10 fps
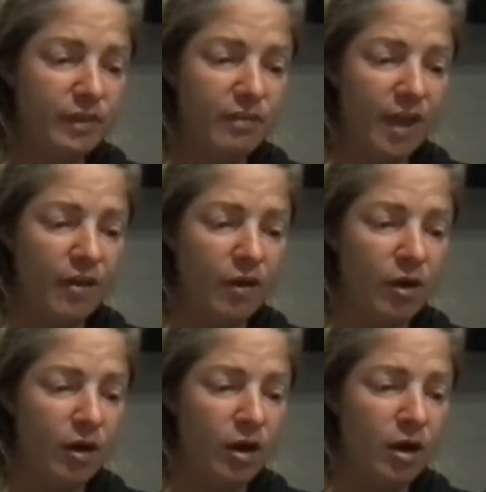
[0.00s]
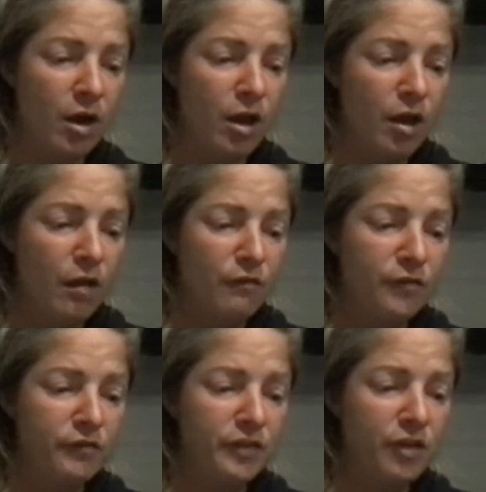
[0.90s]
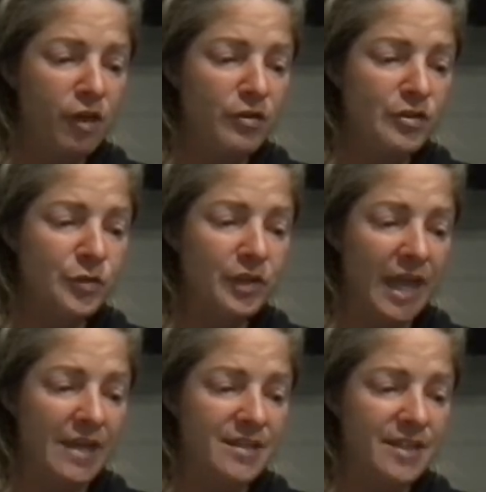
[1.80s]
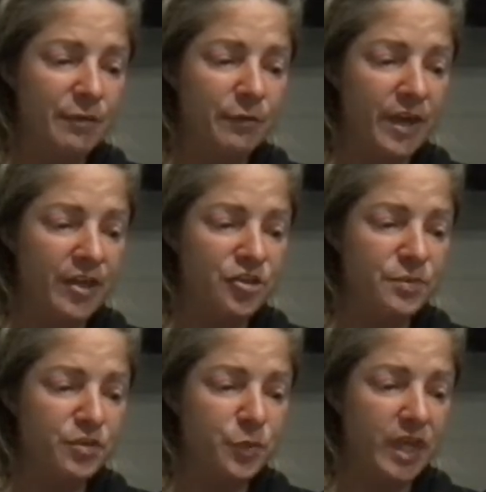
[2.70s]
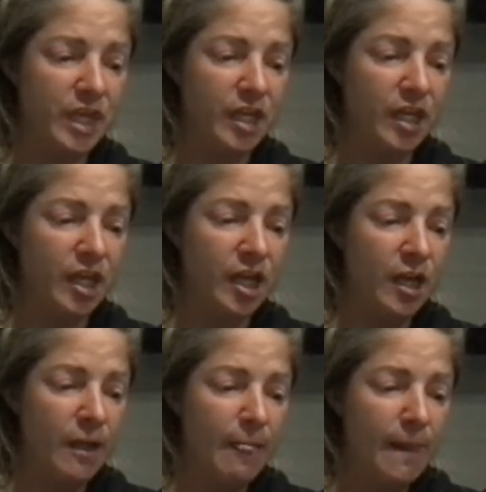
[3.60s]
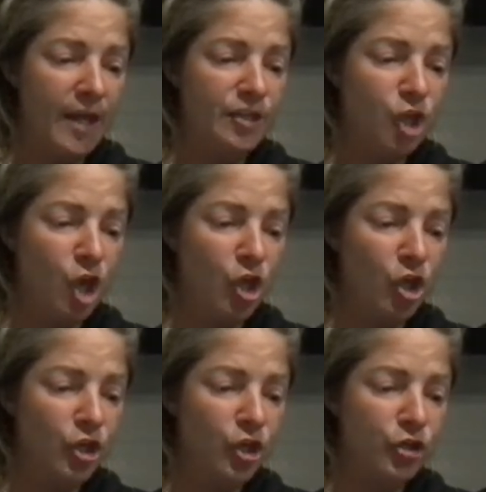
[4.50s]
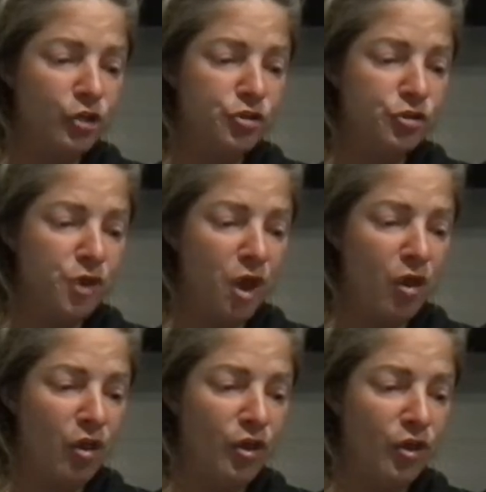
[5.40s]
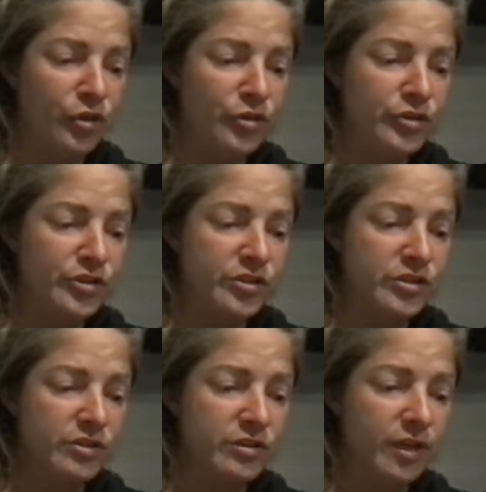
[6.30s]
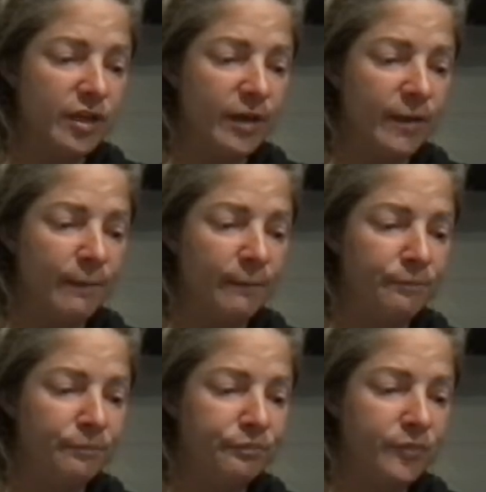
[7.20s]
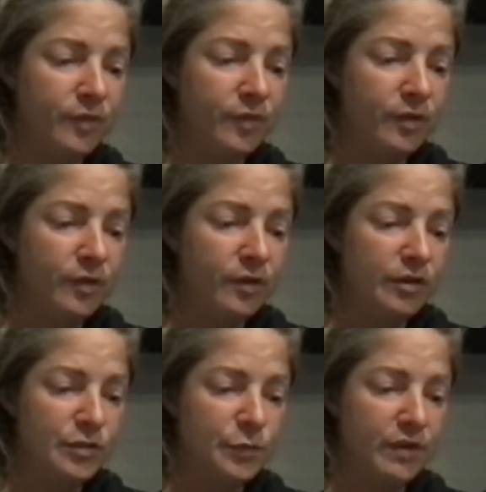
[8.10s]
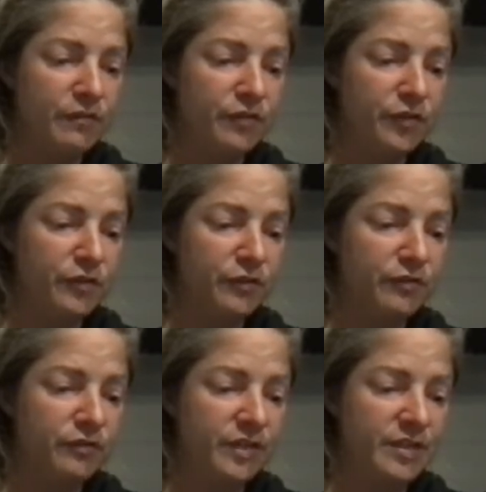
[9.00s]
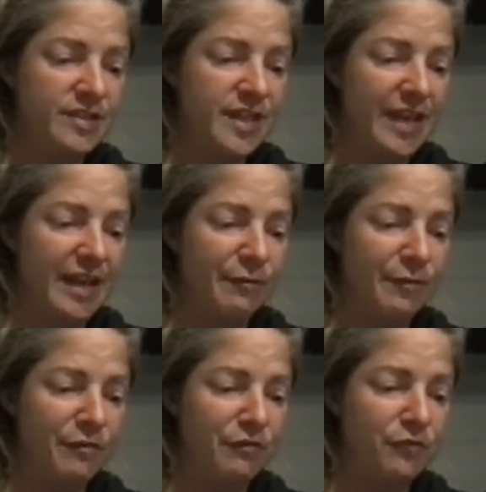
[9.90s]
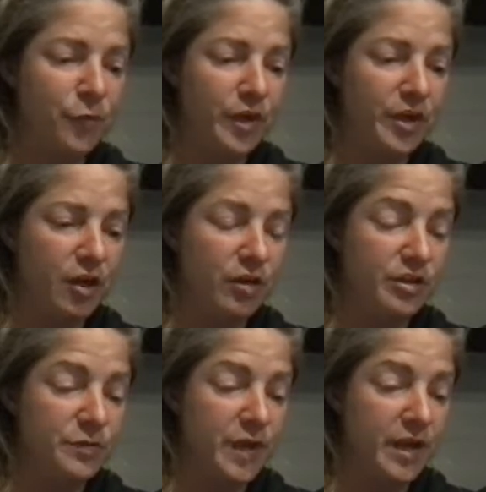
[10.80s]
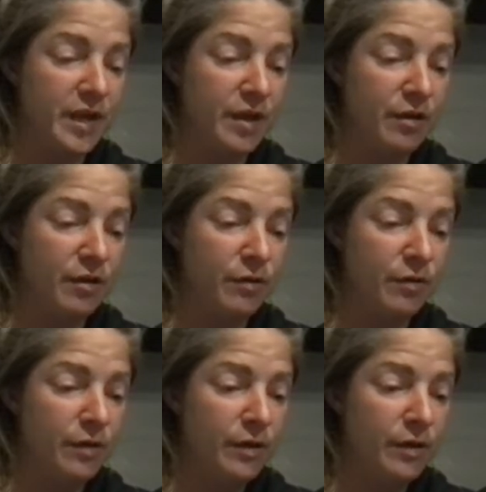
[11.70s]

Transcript: that are $50 or less. They range between $1, $2. There's one that's sitting at around $40 right now.